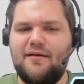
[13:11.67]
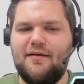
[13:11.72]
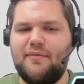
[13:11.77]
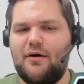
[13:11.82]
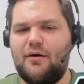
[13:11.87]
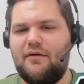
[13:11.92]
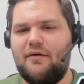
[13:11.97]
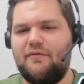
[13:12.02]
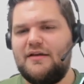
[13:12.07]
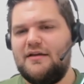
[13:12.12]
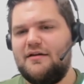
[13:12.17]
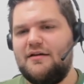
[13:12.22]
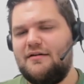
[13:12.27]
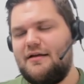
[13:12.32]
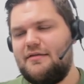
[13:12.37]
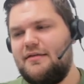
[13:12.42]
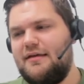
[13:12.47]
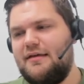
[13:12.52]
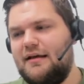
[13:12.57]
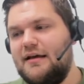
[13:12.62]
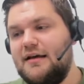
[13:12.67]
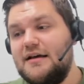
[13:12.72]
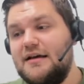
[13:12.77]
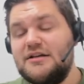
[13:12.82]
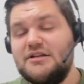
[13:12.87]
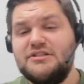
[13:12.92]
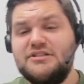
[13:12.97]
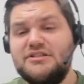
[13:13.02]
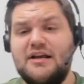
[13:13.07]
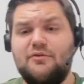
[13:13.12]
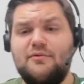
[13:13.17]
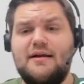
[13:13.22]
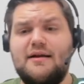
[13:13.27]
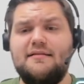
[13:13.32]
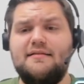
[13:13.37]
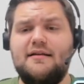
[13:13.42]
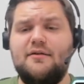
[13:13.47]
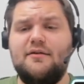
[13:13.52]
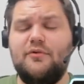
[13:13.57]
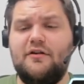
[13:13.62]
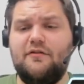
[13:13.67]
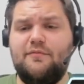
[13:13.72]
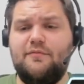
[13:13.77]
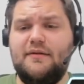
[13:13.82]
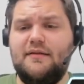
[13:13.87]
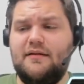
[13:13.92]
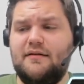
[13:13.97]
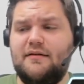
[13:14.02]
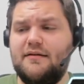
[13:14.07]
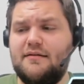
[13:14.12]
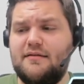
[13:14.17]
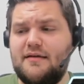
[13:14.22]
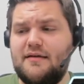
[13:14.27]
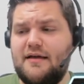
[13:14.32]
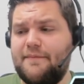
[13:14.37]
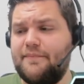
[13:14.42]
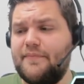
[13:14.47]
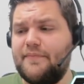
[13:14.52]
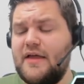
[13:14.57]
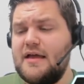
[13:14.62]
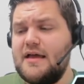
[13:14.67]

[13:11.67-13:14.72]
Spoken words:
However, here I think check raising would have been the good thing.